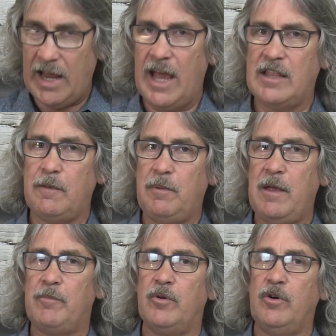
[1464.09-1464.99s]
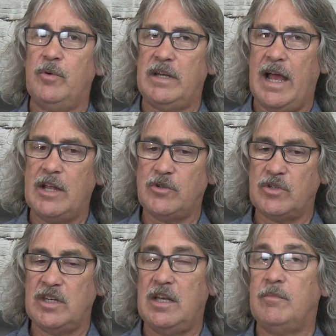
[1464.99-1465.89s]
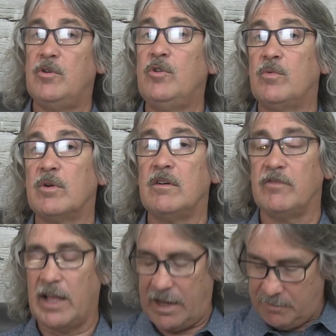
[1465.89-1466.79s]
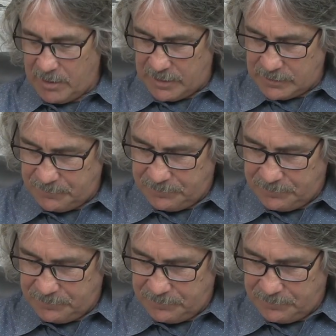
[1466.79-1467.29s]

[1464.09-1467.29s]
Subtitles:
and the people who would answer to him who were of like mind.